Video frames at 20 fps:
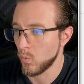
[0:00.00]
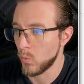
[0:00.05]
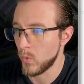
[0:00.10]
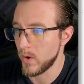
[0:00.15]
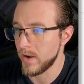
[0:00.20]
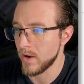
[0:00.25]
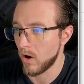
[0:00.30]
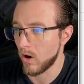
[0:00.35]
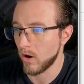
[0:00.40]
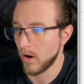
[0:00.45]

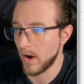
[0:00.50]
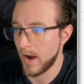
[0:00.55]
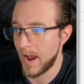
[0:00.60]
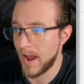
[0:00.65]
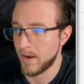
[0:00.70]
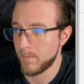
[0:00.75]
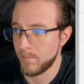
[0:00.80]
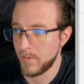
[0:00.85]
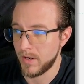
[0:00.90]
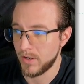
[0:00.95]
We are
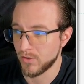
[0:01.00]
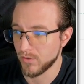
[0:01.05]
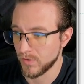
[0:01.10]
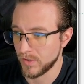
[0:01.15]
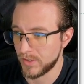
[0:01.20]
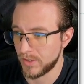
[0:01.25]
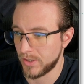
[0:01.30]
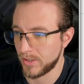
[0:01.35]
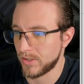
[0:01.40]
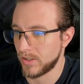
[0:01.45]
at major
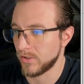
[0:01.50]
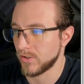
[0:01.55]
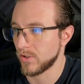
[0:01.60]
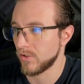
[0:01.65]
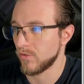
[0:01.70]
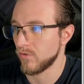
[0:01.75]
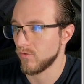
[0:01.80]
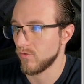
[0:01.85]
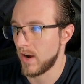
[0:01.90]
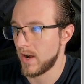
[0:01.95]

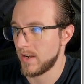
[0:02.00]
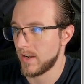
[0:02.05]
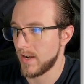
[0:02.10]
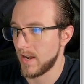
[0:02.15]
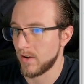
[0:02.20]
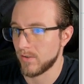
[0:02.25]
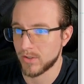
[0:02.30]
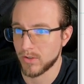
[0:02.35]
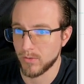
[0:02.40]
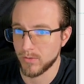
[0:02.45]
resistance right
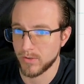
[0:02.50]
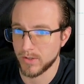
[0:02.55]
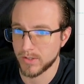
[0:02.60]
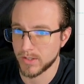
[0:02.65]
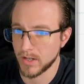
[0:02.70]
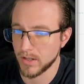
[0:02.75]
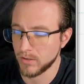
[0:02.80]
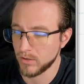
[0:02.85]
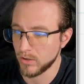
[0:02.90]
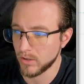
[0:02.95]
now. So this
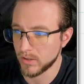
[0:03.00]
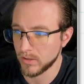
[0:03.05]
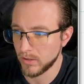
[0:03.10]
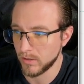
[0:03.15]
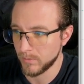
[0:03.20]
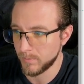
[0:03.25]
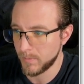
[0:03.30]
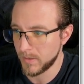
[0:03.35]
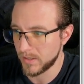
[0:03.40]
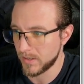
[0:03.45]
is going to look a
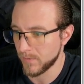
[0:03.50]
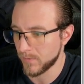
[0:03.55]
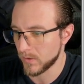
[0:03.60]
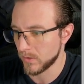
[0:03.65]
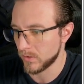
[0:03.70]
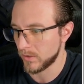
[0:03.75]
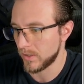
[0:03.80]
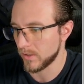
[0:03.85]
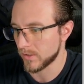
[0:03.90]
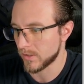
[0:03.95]
little bit
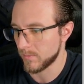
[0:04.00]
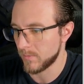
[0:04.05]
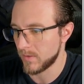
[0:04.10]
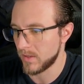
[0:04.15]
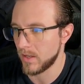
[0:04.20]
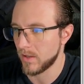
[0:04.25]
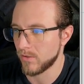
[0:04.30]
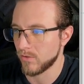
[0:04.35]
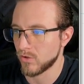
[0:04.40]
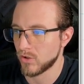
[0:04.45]
differently on some
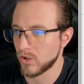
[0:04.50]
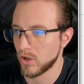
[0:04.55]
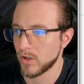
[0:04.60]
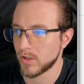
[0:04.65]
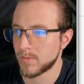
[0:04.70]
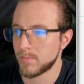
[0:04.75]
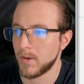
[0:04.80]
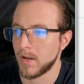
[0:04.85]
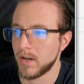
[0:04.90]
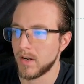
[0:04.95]
of the other
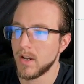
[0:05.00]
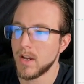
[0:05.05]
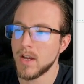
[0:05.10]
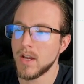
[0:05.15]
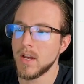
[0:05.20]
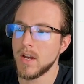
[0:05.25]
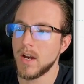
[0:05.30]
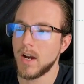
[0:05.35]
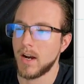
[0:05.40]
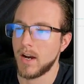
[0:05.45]
charts, but
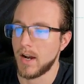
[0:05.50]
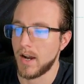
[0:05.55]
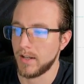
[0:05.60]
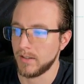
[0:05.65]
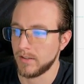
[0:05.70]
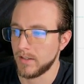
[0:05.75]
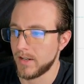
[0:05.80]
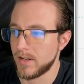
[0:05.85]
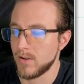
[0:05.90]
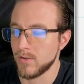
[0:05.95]

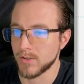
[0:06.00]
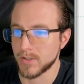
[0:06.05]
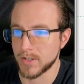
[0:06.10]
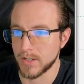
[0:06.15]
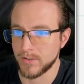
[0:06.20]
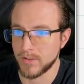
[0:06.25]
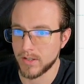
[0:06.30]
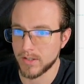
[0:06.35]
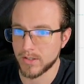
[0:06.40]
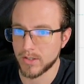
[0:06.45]
I like
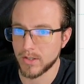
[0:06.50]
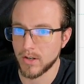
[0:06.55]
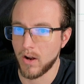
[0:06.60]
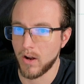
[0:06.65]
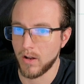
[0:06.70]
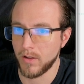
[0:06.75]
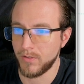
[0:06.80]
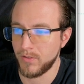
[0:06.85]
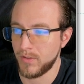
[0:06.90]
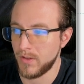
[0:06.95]
using this
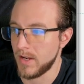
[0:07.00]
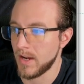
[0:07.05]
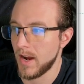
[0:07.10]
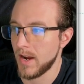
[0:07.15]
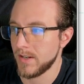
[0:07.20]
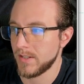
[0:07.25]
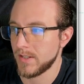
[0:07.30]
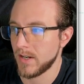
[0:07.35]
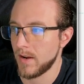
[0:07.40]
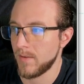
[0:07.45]
on the
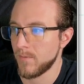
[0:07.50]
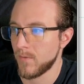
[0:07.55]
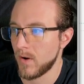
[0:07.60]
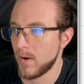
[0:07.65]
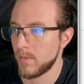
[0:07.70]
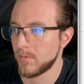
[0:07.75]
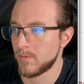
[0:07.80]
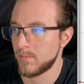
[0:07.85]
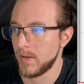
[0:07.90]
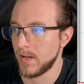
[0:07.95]
high time
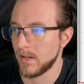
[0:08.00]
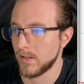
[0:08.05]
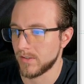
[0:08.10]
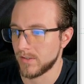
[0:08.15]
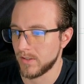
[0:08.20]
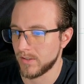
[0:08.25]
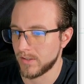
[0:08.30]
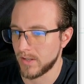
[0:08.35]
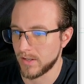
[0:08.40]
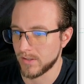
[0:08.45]
frames
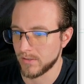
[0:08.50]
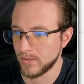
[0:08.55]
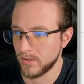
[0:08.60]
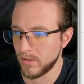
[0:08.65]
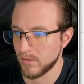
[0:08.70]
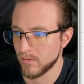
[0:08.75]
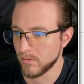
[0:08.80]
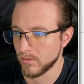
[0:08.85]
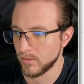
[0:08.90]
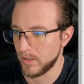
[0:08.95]
because this has
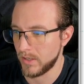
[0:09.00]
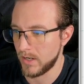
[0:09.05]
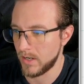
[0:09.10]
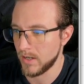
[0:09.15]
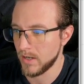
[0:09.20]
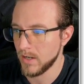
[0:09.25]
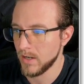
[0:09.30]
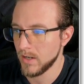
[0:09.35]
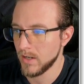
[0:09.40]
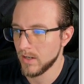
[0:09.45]

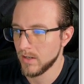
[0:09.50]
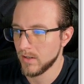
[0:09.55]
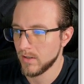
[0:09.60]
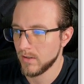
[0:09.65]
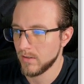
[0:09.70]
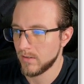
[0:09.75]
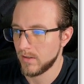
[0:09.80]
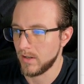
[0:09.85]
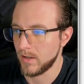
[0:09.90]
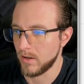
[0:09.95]
literally,
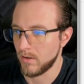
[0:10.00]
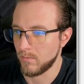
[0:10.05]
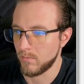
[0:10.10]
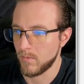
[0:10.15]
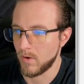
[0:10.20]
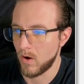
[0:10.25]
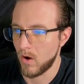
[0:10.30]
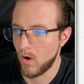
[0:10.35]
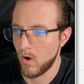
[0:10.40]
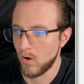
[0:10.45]

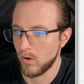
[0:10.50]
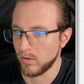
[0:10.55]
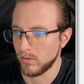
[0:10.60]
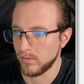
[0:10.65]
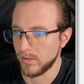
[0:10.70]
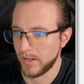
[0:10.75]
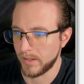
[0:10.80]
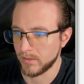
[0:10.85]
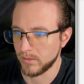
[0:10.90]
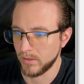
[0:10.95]

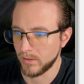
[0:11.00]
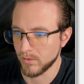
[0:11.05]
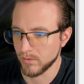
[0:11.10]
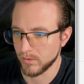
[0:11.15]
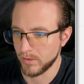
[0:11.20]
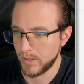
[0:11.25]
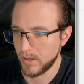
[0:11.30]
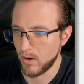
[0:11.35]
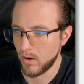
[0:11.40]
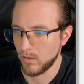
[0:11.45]

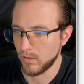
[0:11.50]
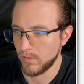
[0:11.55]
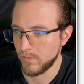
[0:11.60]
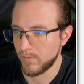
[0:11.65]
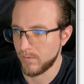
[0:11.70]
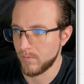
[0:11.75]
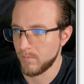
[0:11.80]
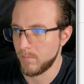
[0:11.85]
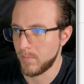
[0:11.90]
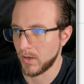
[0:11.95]
literally all
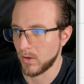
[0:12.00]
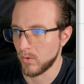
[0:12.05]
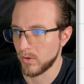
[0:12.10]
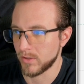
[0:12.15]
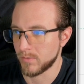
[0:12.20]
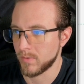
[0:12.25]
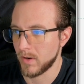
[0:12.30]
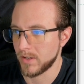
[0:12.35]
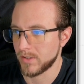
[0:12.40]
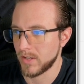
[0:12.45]
of
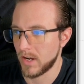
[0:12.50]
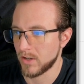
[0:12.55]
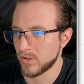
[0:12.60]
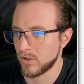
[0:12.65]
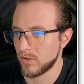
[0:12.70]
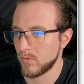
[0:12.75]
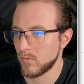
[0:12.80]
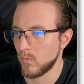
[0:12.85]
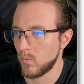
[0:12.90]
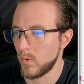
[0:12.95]
Bitcoin's price
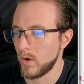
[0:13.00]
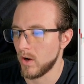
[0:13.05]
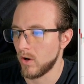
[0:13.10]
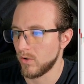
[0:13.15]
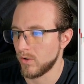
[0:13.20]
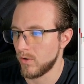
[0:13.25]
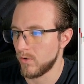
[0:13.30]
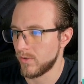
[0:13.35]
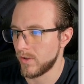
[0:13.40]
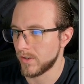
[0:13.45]
action. We
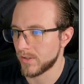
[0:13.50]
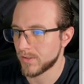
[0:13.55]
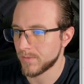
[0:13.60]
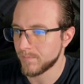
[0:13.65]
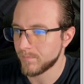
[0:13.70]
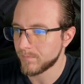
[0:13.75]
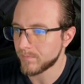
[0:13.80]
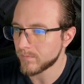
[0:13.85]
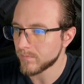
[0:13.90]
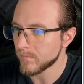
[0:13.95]
all know
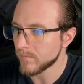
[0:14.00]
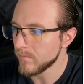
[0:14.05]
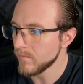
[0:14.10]
this,